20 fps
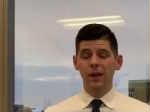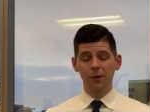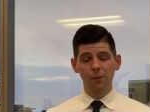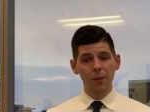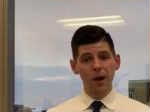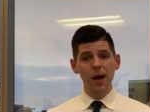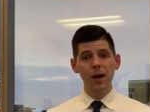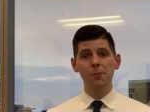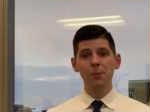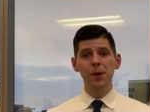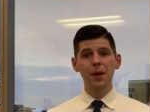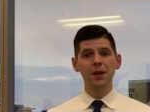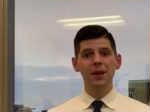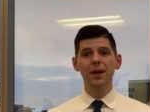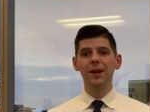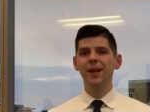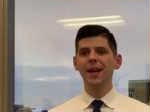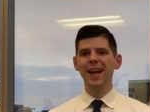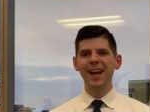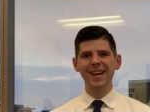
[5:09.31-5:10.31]
In my
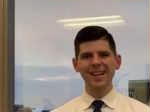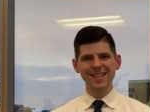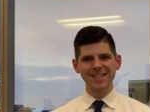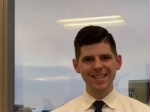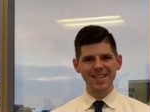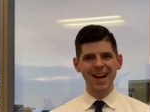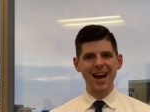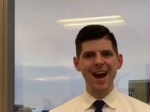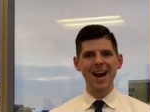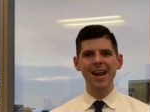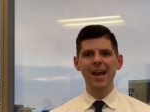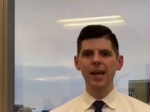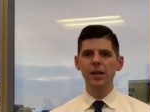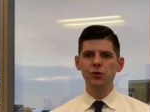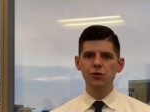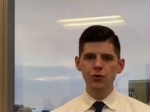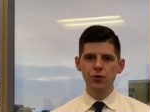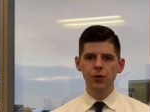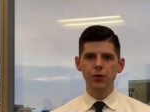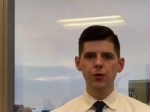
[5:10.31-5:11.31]
opinion, it is not a
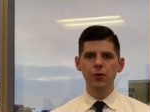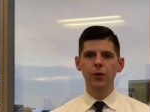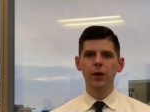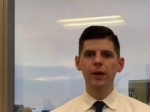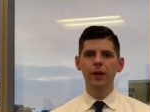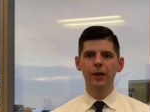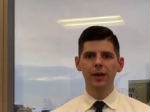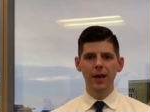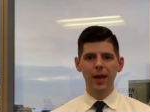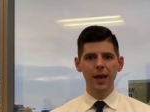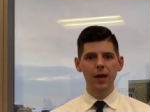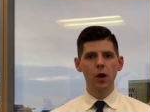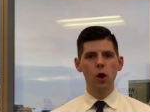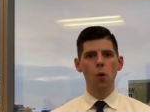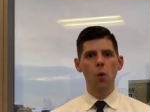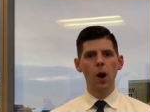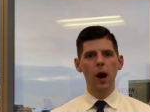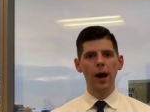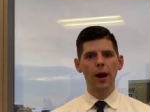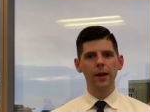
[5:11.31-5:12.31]
true N
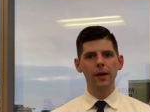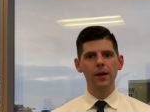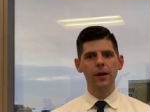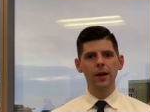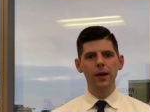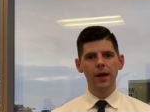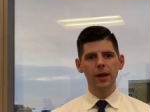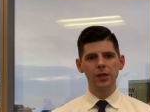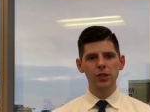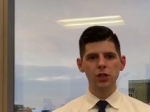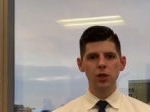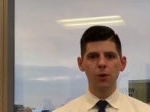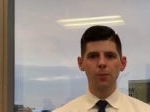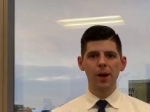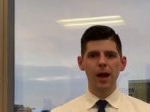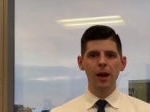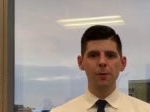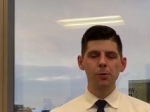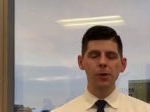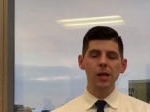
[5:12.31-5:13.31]
O I. And so
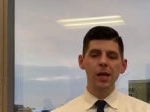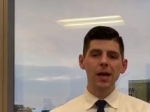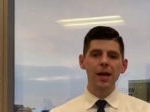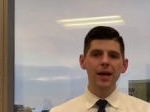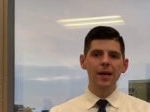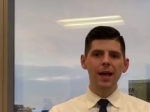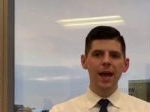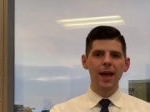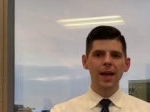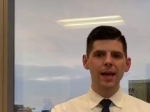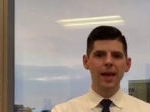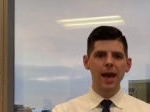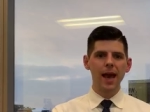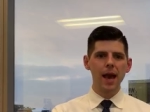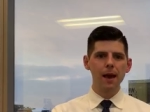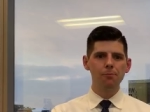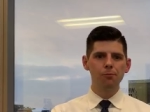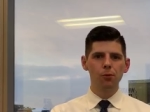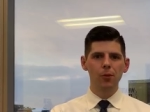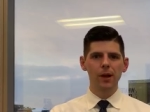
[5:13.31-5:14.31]
by applying a
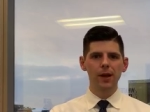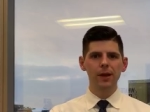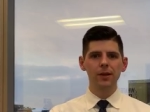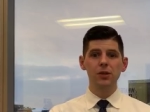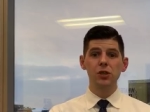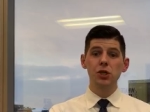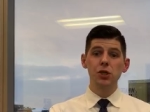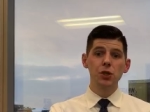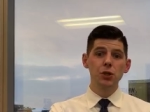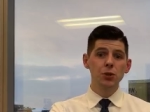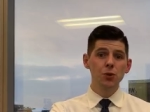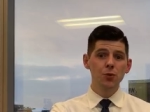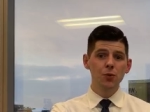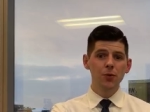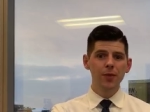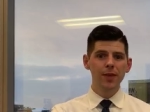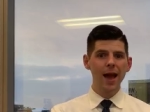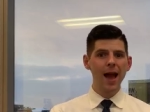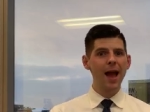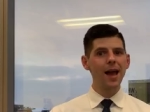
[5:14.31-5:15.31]
cap rate
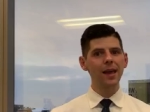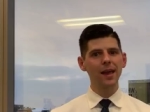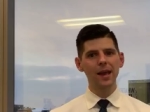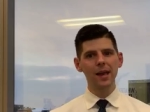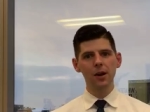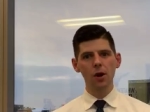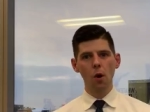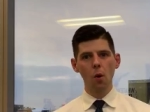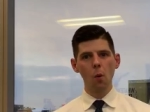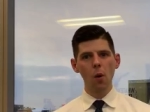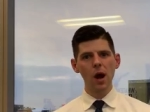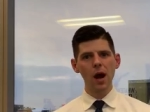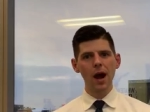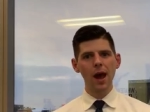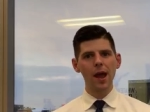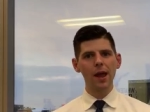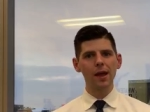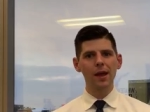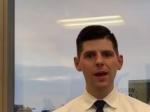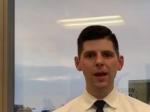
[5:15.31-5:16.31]
to that N O
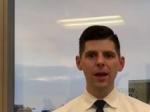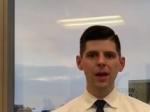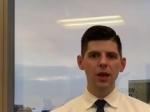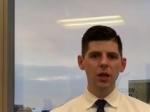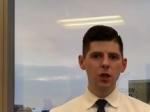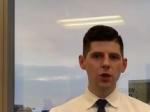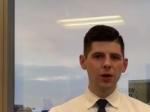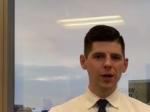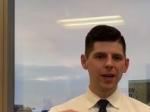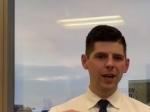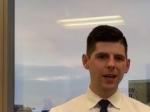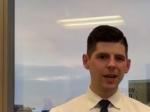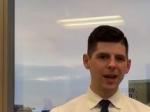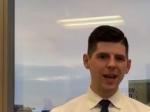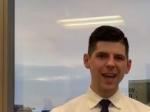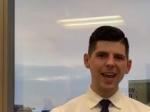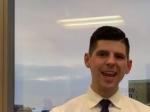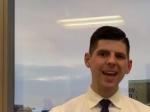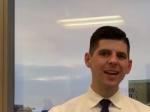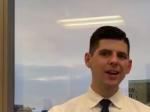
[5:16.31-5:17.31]
I, you're getting
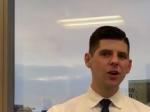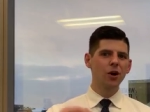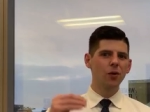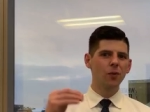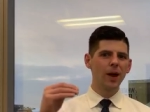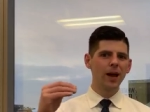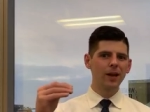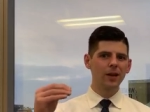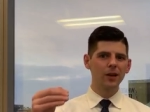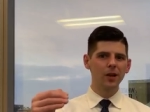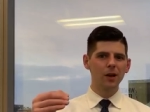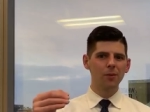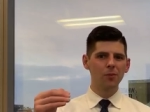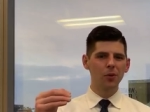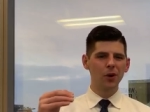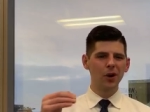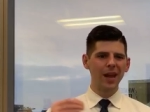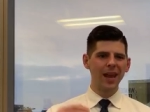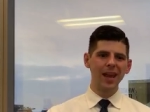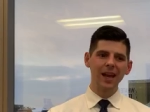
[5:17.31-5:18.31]
an incorrect
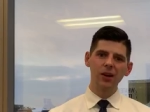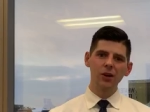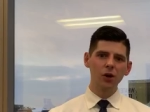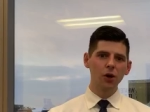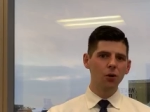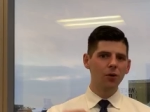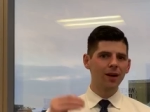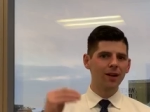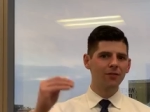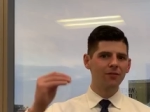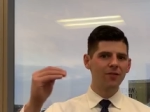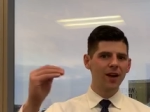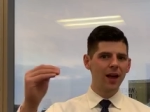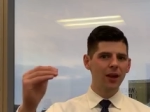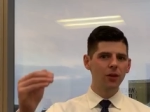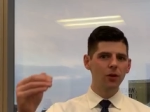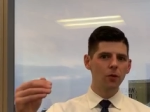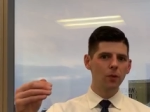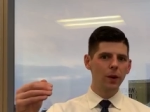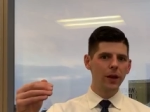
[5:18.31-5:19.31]
number, incorrect
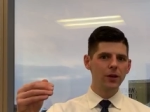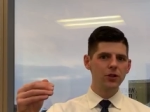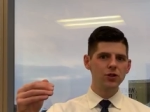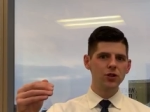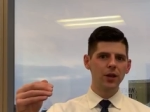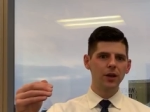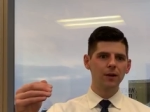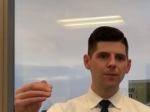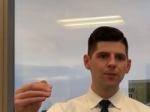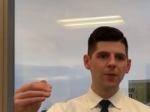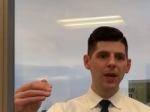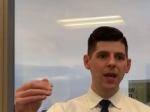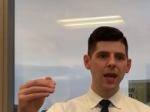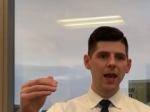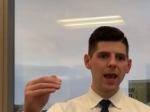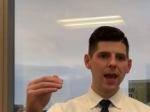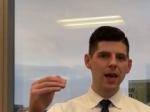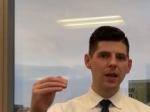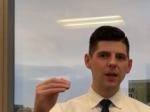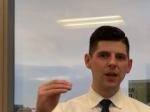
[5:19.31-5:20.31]
valuation,
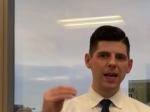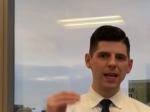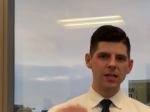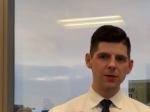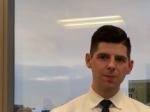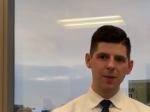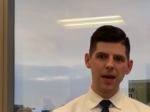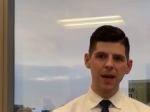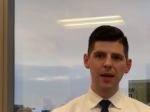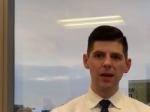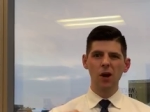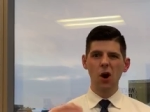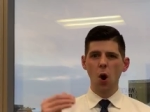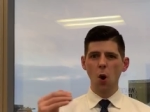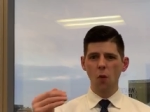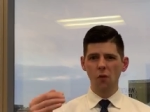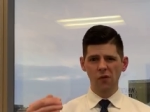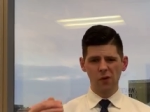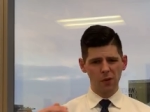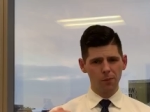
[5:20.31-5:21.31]
and it's being
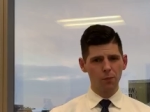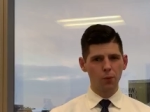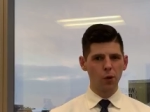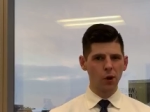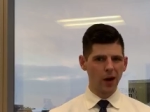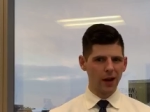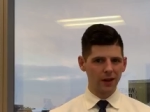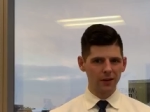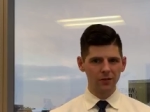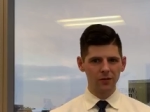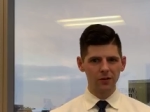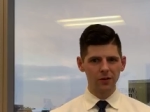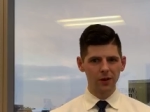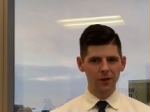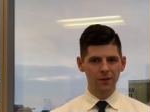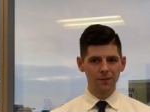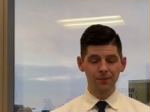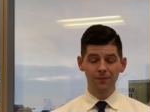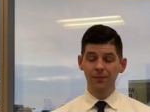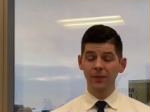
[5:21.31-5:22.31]
overpriced.
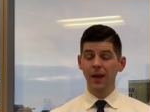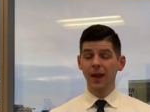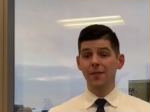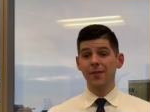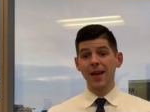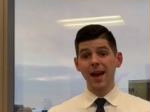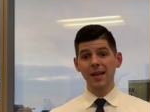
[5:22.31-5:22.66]
And